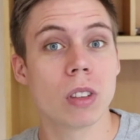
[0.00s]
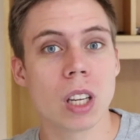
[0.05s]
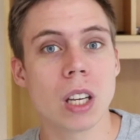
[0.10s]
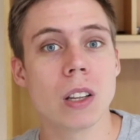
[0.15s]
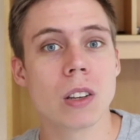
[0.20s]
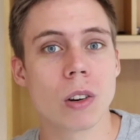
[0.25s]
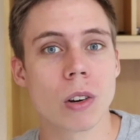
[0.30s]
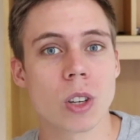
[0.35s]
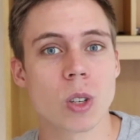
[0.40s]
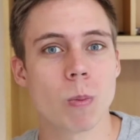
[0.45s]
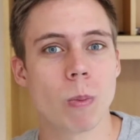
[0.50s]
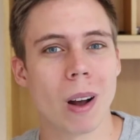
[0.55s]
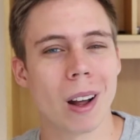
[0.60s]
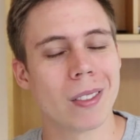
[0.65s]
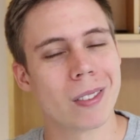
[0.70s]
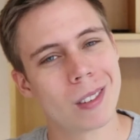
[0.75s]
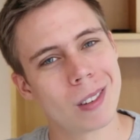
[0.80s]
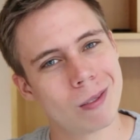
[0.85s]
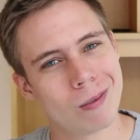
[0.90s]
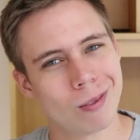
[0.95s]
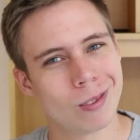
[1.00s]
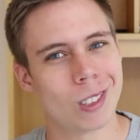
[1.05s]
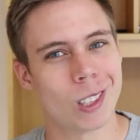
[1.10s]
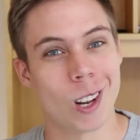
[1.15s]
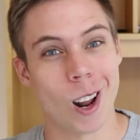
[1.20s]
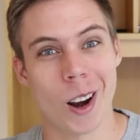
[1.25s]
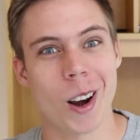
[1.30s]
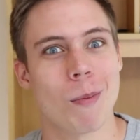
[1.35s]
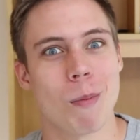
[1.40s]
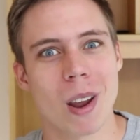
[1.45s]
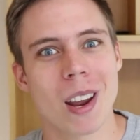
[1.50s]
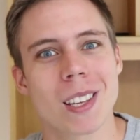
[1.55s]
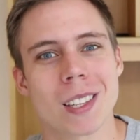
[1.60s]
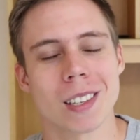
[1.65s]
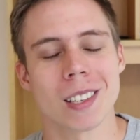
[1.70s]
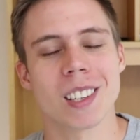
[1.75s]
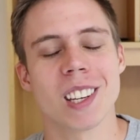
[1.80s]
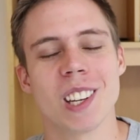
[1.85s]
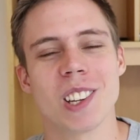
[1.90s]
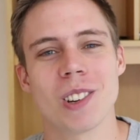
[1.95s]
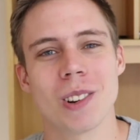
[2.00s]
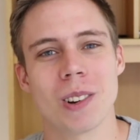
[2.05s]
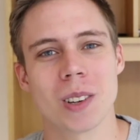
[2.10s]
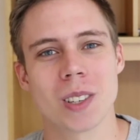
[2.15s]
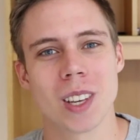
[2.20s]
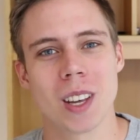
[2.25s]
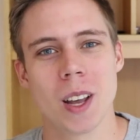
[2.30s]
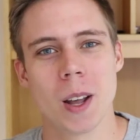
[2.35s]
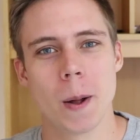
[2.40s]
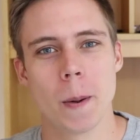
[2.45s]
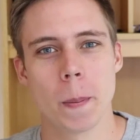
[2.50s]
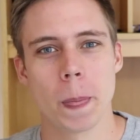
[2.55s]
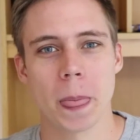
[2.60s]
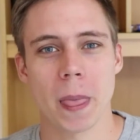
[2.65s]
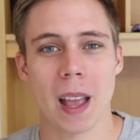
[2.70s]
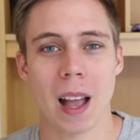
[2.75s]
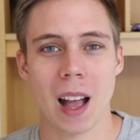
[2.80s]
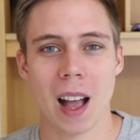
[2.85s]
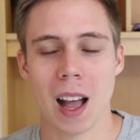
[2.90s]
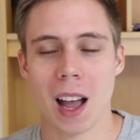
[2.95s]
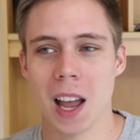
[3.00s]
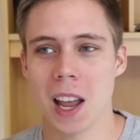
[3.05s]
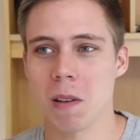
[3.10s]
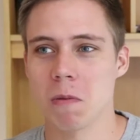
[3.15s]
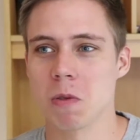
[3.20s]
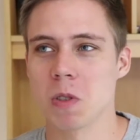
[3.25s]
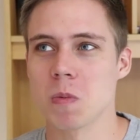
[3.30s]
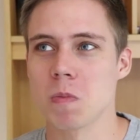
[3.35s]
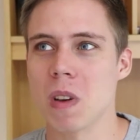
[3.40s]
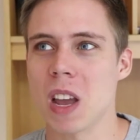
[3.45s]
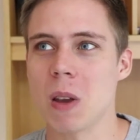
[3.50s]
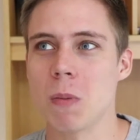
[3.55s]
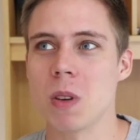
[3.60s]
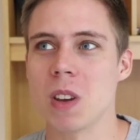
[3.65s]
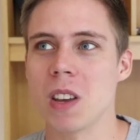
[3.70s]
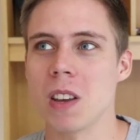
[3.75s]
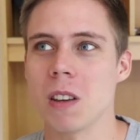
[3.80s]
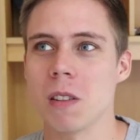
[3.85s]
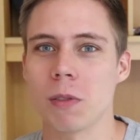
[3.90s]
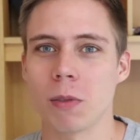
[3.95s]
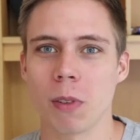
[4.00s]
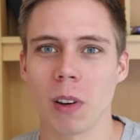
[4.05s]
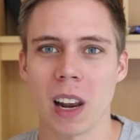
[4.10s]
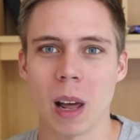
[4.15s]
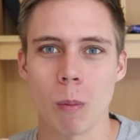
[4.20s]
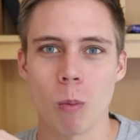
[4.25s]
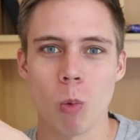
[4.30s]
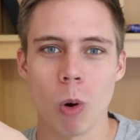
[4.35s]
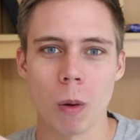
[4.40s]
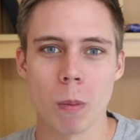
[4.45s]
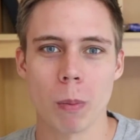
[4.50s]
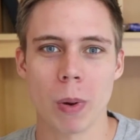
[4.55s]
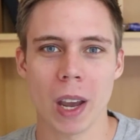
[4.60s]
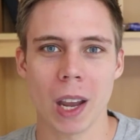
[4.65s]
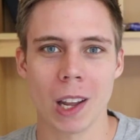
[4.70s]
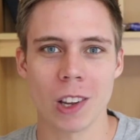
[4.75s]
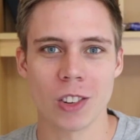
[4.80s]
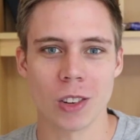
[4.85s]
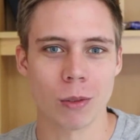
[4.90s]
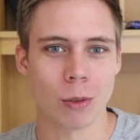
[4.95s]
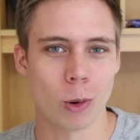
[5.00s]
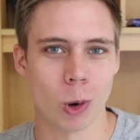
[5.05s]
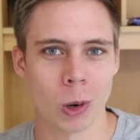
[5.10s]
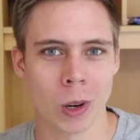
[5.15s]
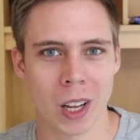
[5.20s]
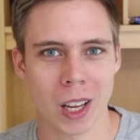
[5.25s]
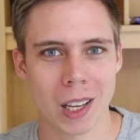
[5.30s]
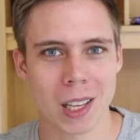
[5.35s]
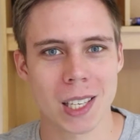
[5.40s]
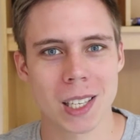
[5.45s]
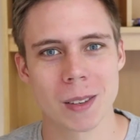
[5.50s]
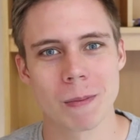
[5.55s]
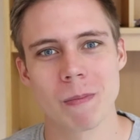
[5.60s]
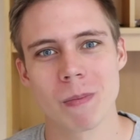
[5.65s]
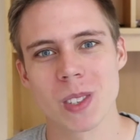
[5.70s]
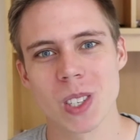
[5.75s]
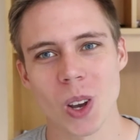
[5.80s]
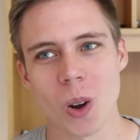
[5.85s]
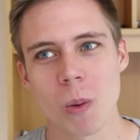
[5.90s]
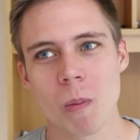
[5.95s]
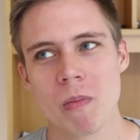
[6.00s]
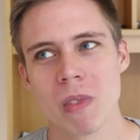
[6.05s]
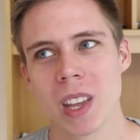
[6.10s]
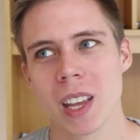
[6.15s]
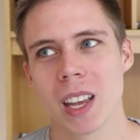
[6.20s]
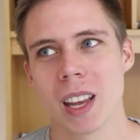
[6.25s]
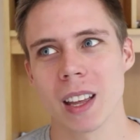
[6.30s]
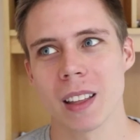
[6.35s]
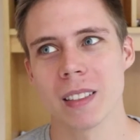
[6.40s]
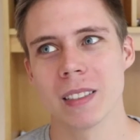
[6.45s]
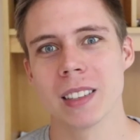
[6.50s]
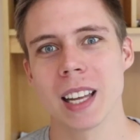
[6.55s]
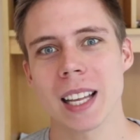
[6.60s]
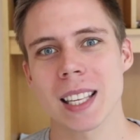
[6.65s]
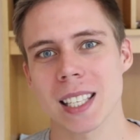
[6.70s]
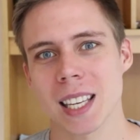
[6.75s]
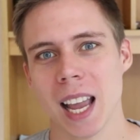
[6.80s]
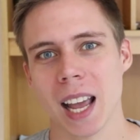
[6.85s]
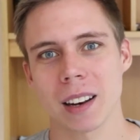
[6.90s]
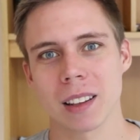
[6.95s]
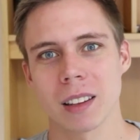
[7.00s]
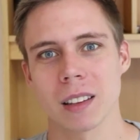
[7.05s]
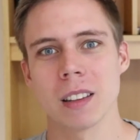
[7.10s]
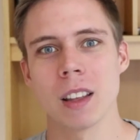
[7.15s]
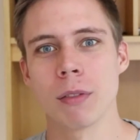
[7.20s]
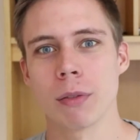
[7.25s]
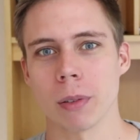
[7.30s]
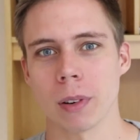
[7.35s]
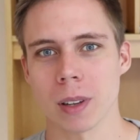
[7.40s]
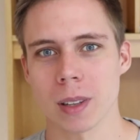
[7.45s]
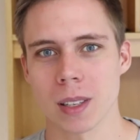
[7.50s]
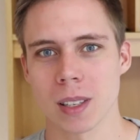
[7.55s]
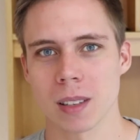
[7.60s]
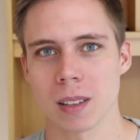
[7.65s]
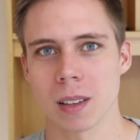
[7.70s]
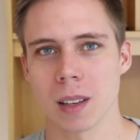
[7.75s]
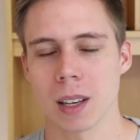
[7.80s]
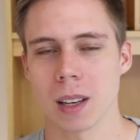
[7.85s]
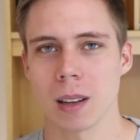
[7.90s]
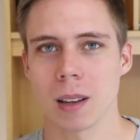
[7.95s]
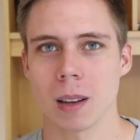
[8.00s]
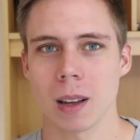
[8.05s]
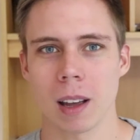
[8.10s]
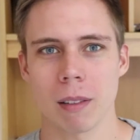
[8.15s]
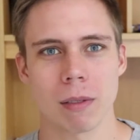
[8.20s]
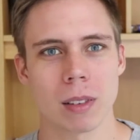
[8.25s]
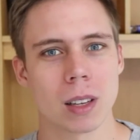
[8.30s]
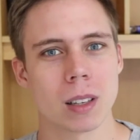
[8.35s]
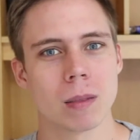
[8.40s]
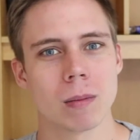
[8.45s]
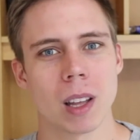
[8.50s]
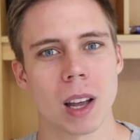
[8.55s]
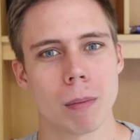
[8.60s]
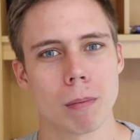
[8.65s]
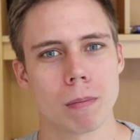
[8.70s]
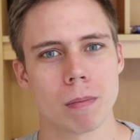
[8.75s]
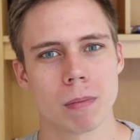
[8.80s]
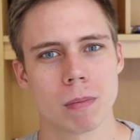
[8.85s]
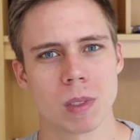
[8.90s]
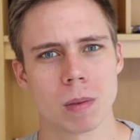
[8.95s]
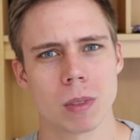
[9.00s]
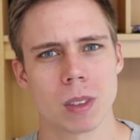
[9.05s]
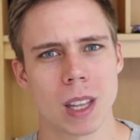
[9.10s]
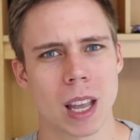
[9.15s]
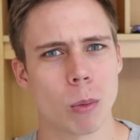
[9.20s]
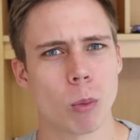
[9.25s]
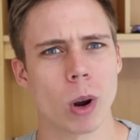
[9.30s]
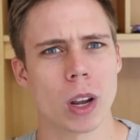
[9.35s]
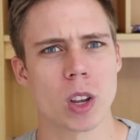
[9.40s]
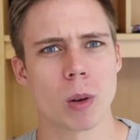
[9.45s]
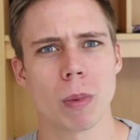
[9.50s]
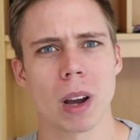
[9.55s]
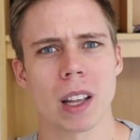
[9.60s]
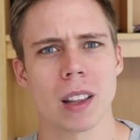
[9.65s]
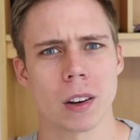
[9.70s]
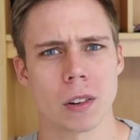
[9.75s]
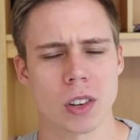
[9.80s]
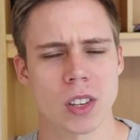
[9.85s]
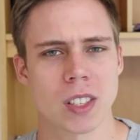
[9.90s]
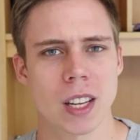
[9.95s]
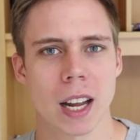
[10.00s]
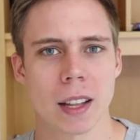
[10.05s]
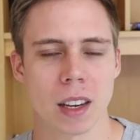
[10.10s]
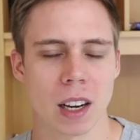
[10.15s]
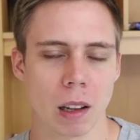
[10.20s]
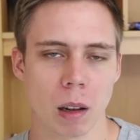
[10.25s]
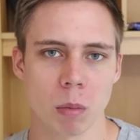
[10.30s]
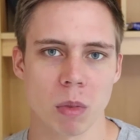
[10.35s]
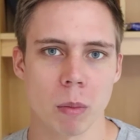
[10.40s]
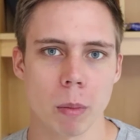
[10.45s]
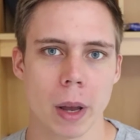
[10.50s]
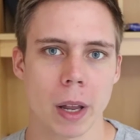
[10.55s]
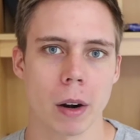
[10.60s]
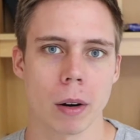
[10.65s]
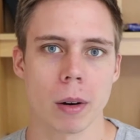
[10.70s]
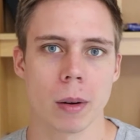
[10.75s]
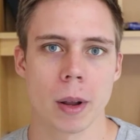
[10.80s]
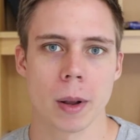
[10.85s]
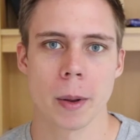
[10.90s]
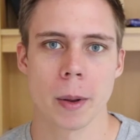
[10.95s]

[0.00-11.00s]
teachers, but not amazing teachers, I would maybe fill up 1 page in 4 days. So that's kind of the difference. I think that way you might understand it a little bit better.